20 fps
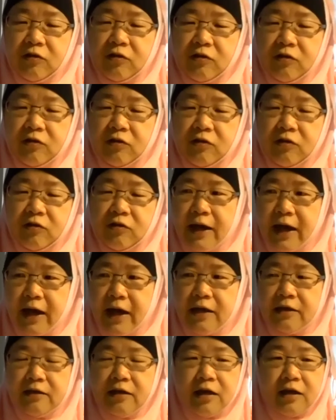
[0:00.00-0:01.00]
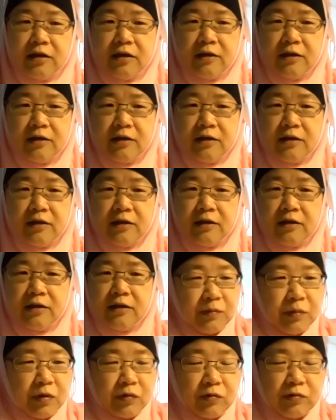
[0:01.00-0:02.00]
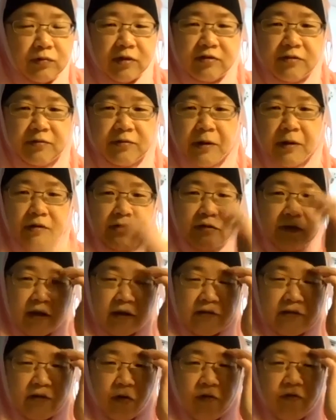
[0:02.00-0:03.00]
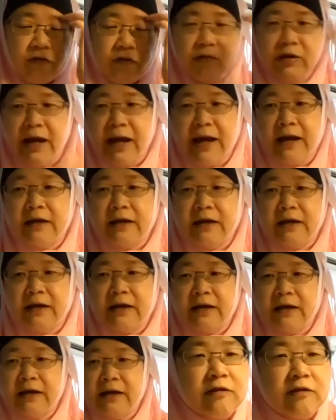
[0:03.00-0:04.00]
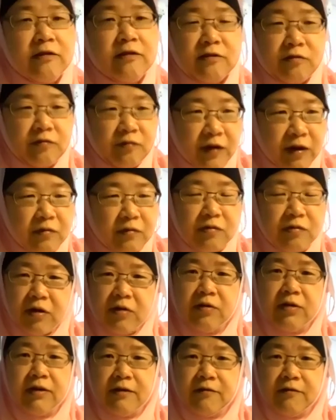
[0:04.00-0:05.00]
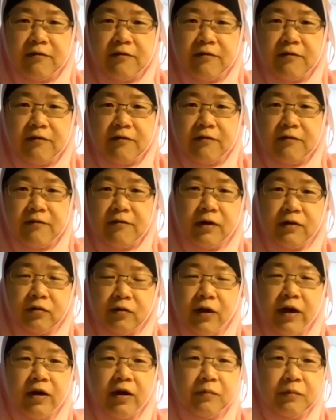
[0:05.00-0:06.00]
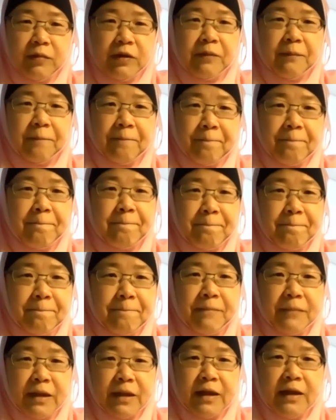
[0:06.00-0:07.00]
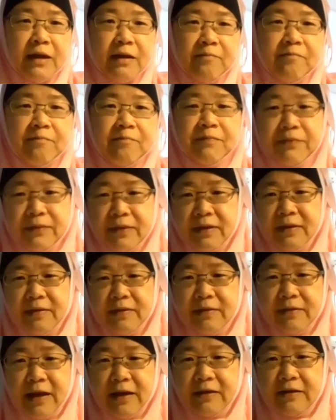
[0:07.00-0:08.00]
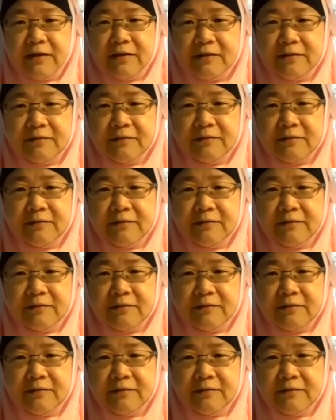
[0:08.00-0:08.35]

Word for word: so sick and the immune response has overreacted, and it's very, very difficult to help them. Okay, thank you.